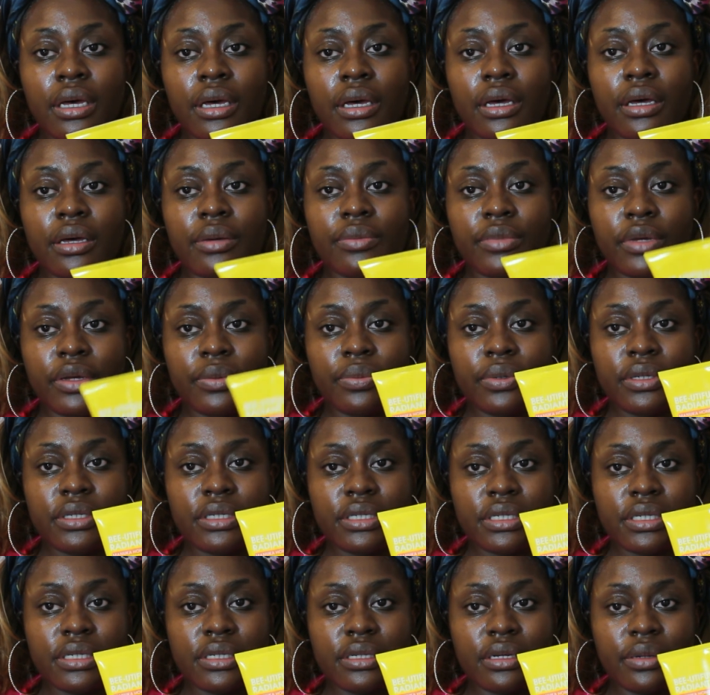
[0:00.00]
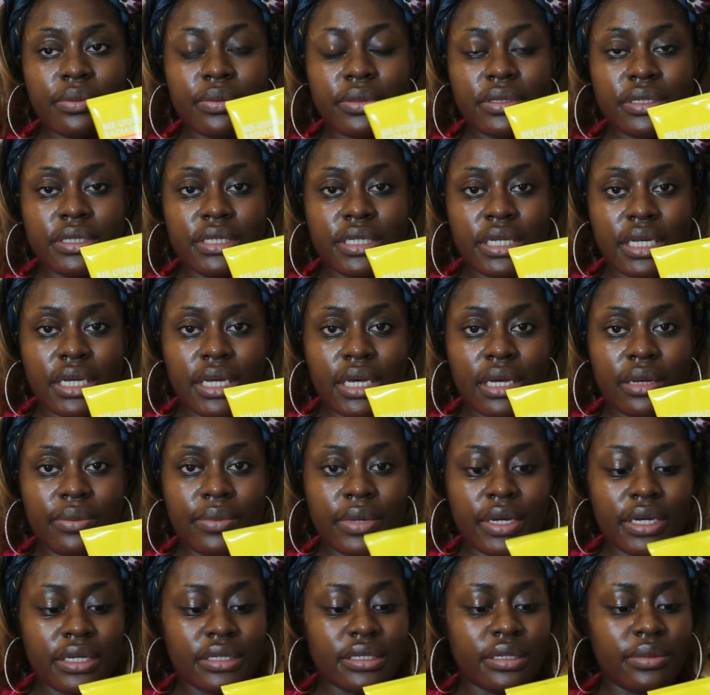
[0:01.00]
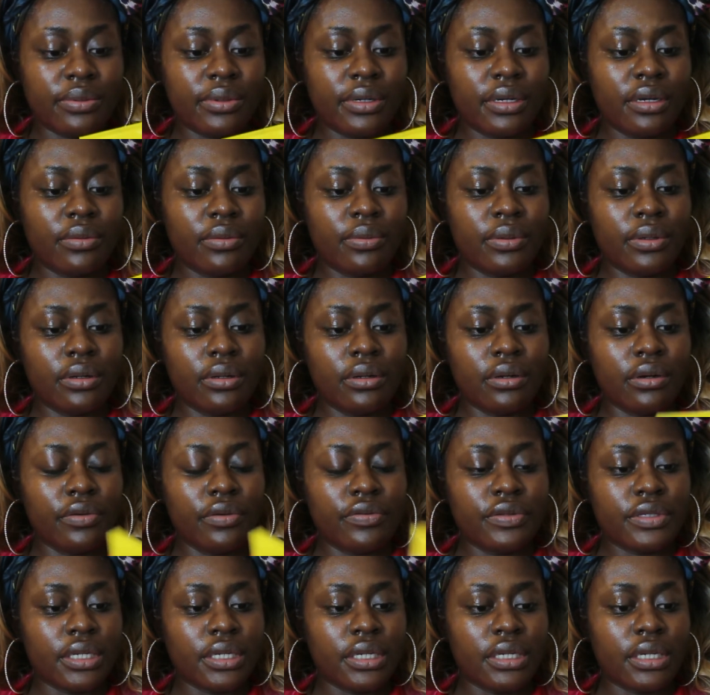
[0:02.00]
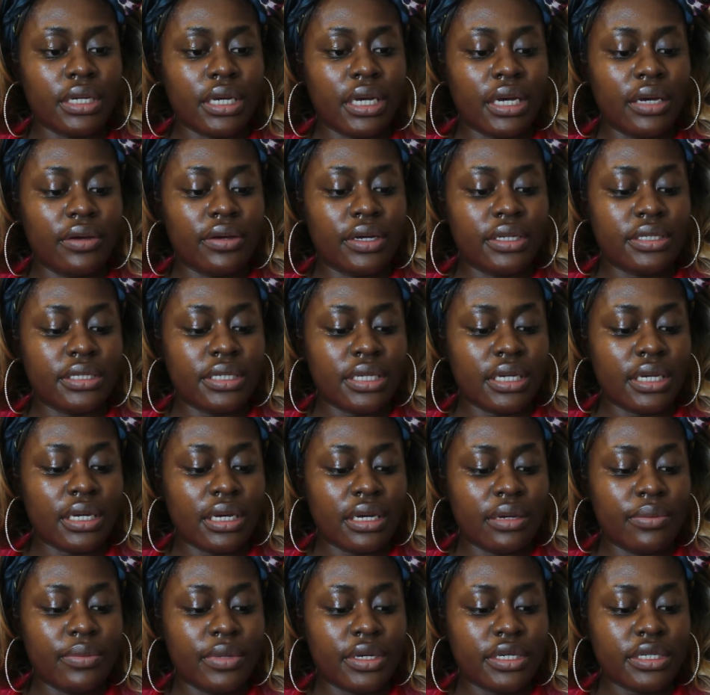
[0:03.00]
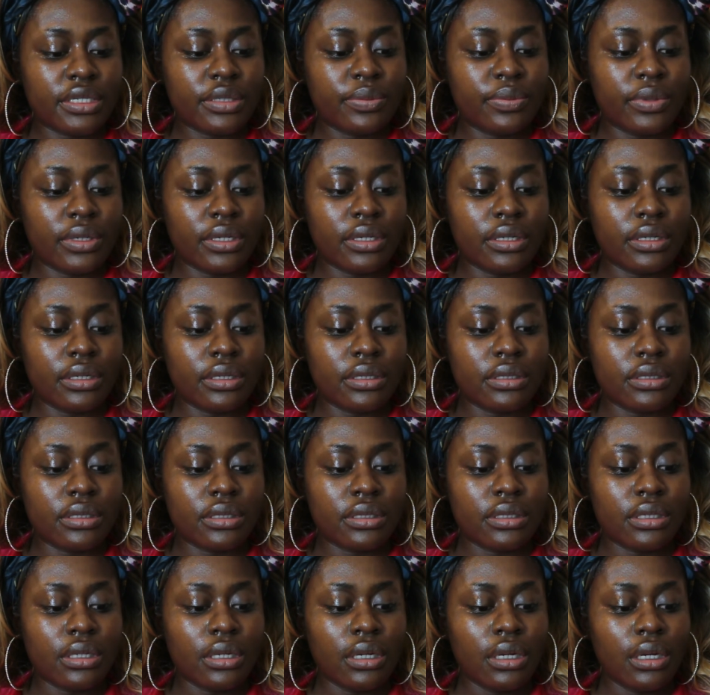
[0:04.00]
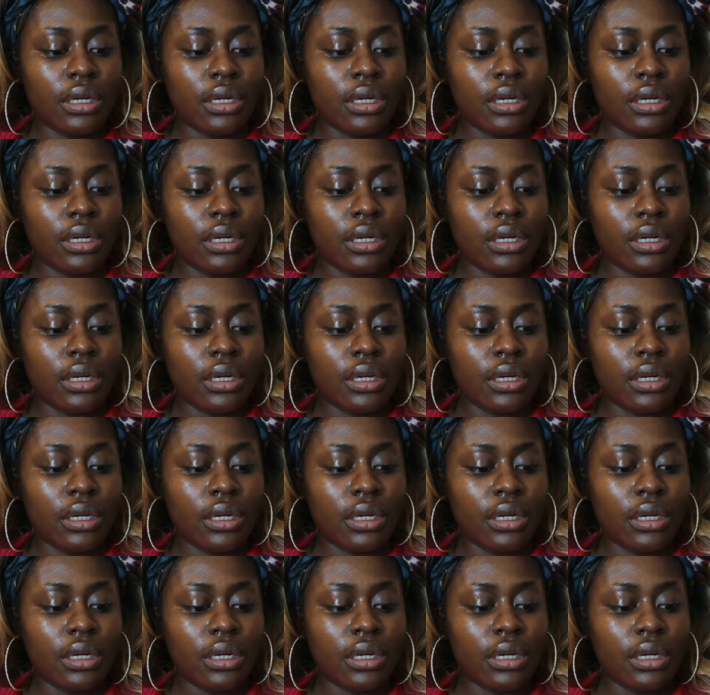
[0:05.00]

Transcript: I picked this up in TK Maxx. I pick up a lot of skincare in TK Maxx because